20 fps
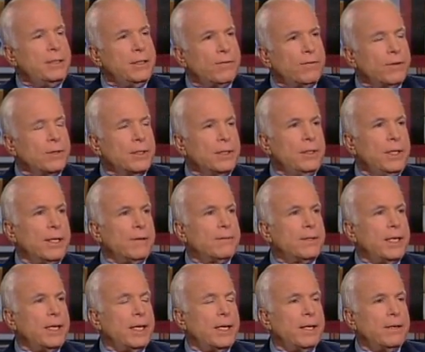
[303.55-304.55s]

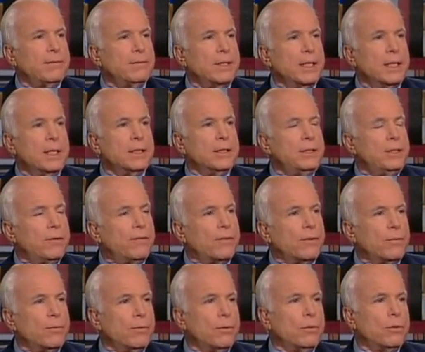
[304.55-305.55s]
to have
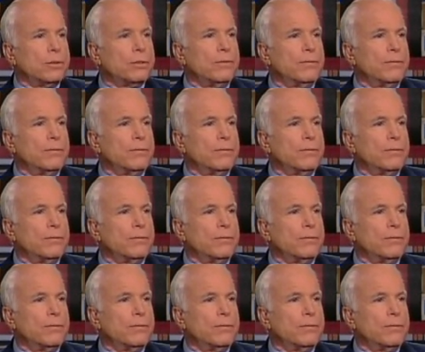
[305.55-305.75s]
different roles